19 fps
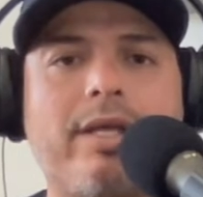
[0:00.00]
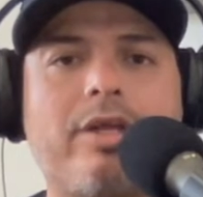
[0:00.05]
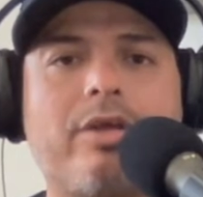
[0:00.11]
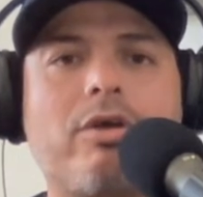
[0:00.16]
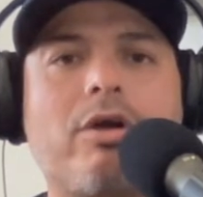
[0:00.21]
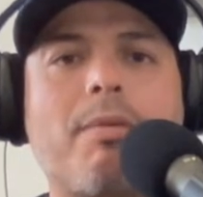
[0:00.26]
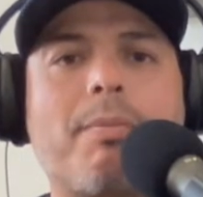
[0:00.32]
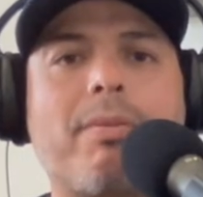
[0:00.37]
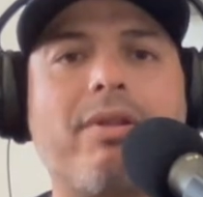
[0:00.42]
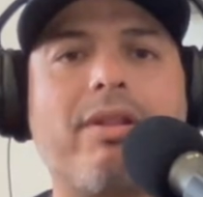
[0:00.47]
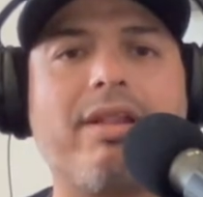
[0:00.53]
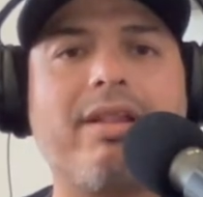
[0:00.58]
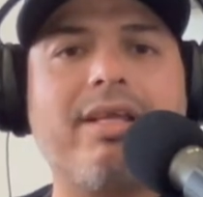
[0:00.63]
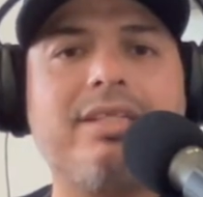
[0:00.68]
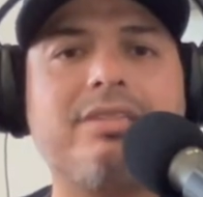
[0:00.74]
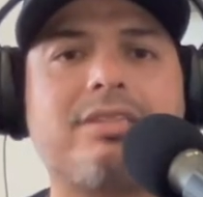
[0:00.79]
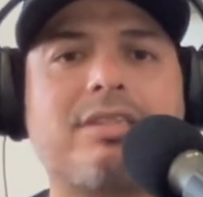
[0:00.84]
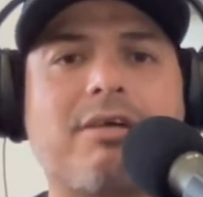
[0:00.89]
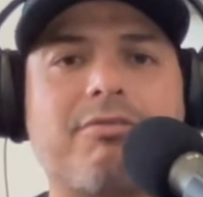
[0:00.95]
You're a
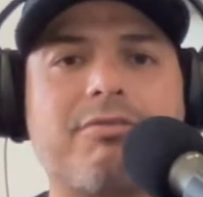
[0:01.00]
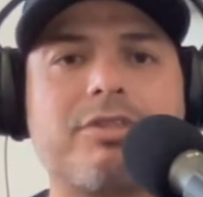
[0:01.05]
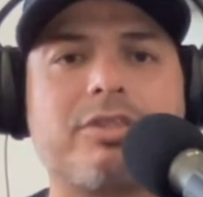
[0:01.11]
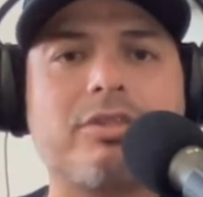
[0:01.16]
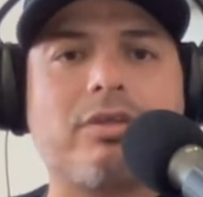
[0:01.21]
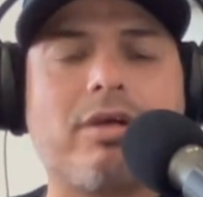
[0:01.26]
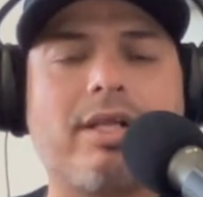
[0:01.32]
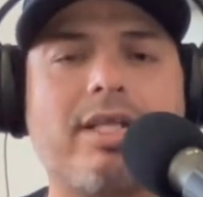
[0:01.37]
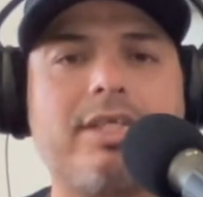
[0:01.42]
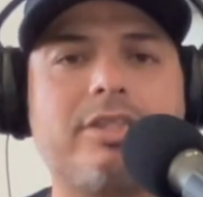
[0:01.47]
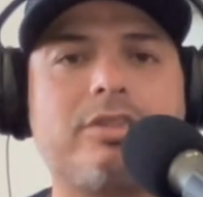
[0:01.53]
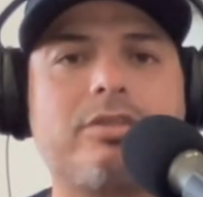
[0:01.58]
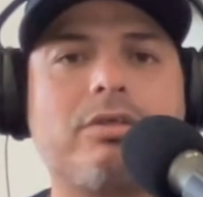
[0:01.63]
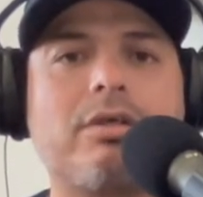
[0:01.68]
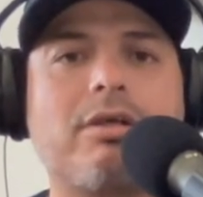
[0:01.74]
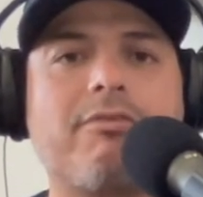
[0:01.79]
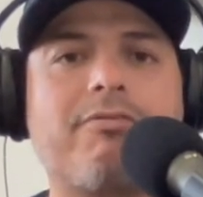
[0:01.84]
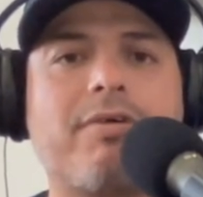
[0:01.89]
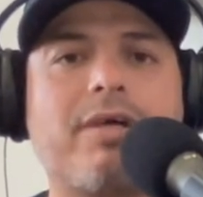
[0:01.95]
police officer. Unless you're
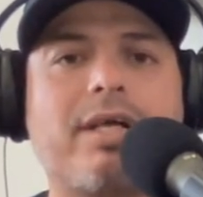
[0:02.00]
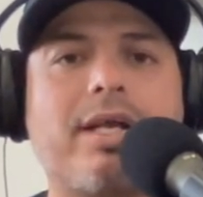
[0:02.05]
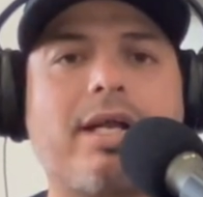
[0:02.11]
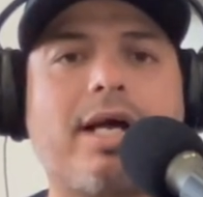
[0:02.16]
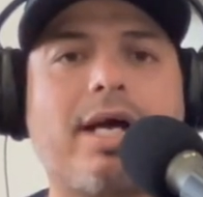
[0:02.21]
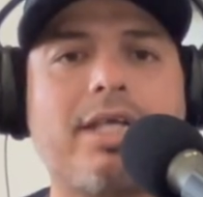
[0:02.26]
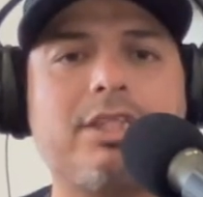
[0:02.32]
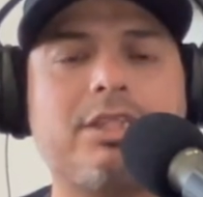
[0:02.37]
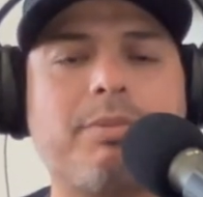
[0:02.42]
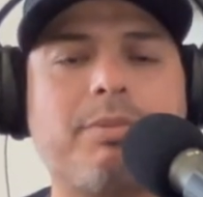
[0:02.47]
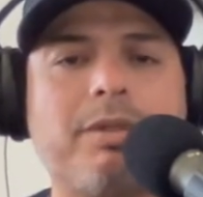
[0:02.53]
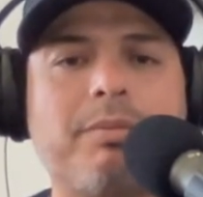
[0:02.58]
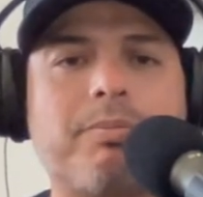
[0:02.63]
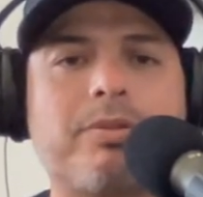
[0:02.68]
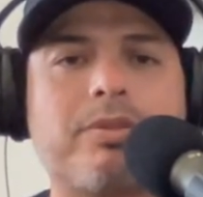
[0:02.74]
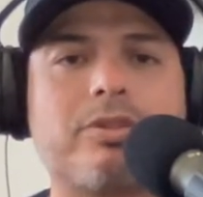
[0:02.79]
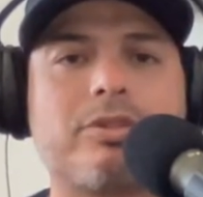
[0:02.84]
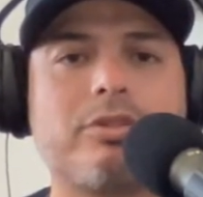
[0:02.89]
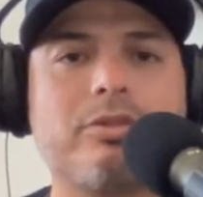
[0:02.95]
in a fucking high-speed
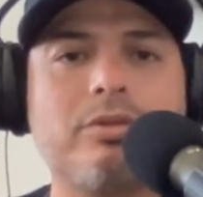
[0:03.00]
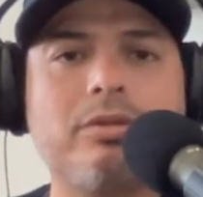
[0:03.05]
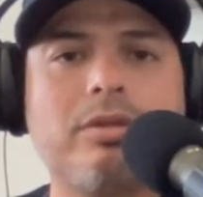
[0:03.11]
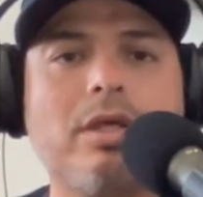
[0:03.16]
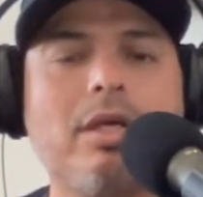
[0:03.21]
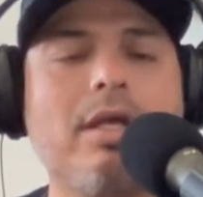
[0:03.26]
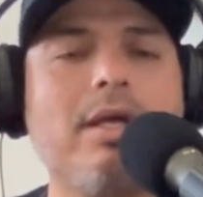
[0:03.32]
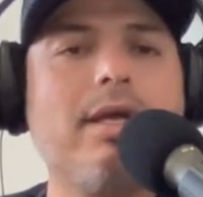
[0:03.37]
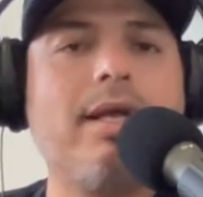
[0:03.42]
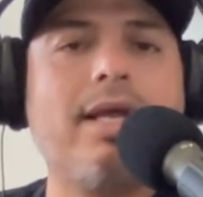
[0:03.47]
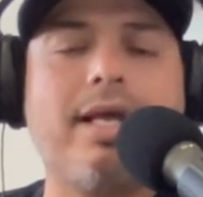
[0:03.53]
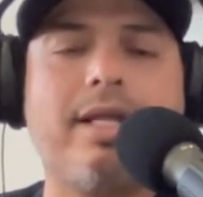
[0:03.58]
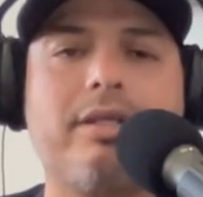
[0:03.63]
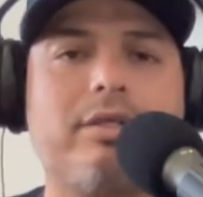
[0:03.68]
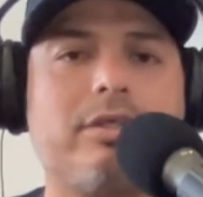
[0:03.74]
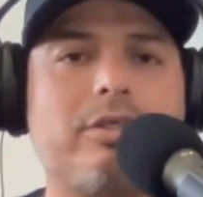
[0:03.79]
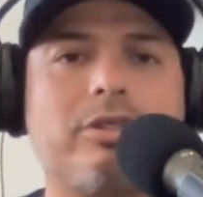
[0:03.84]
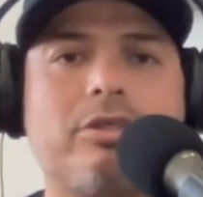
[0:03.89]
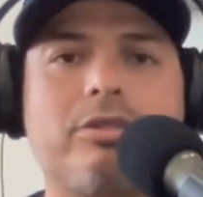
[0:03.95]
pursuit and
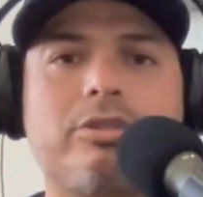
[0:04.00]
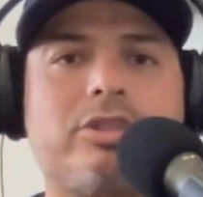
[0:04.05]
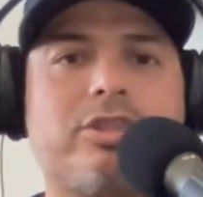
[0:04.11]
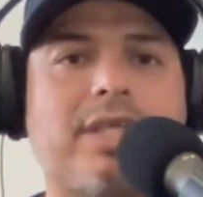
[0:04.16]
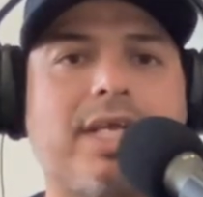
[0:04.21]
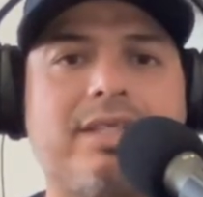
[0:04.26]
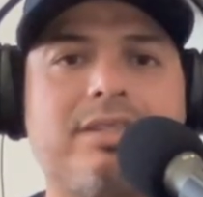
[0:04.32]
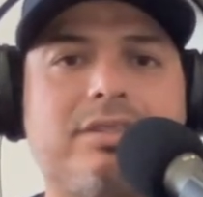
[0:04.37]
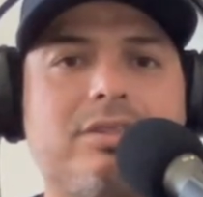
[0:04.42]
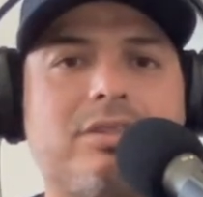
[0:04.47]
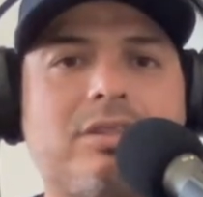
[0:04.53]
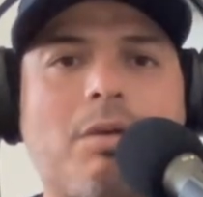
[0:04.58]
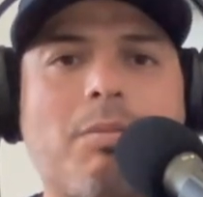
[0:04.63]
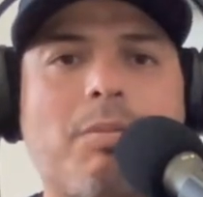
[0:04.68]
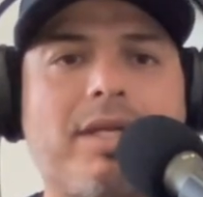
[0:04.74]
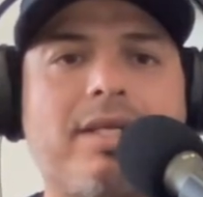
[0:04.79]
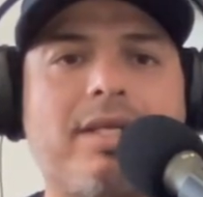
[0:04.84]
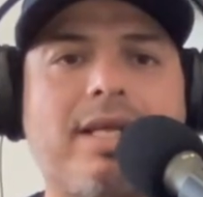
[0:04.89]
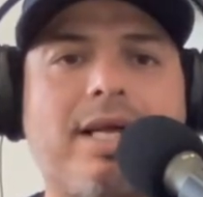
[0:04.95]
you're chasing
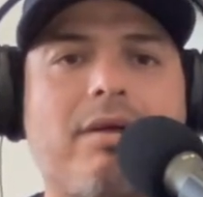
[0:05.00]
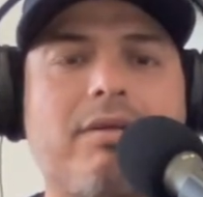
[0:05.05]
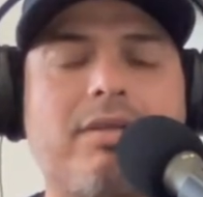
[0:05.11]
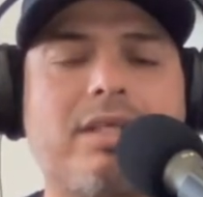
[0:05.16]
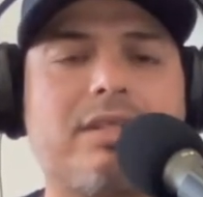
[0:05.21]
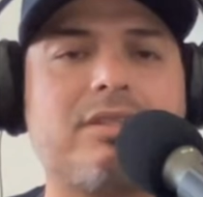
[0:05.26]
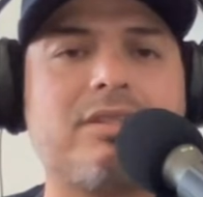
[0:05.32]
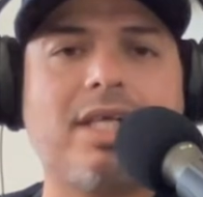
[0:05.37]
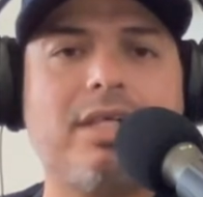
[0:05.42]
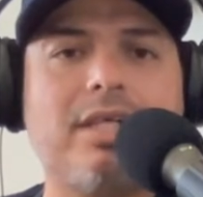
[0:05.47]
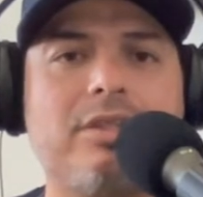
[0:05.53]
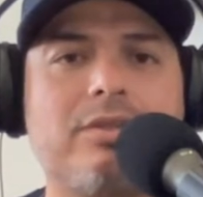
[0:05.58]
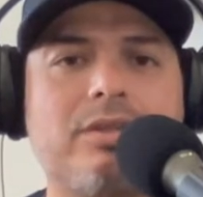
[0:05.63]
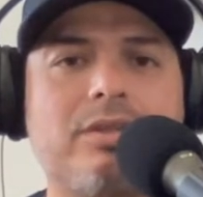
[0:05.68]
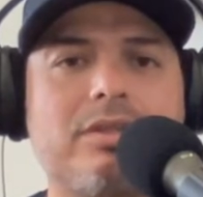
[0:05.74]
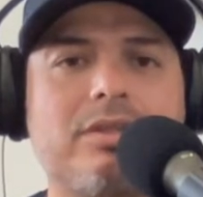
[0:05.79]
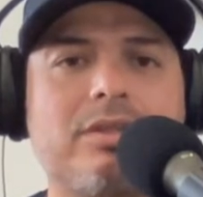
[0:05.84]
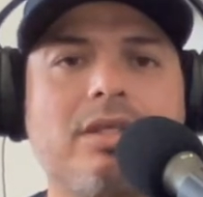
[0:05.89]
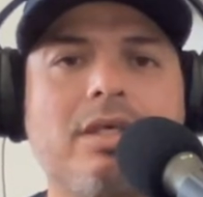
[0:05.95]
somebody down that's
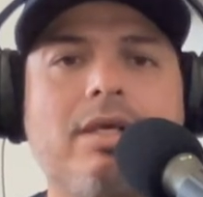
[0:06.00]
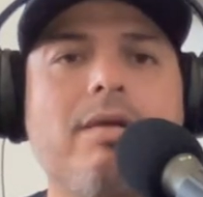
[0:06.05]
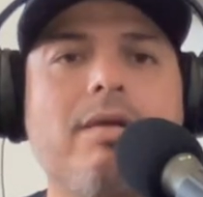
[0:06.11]
dangerous,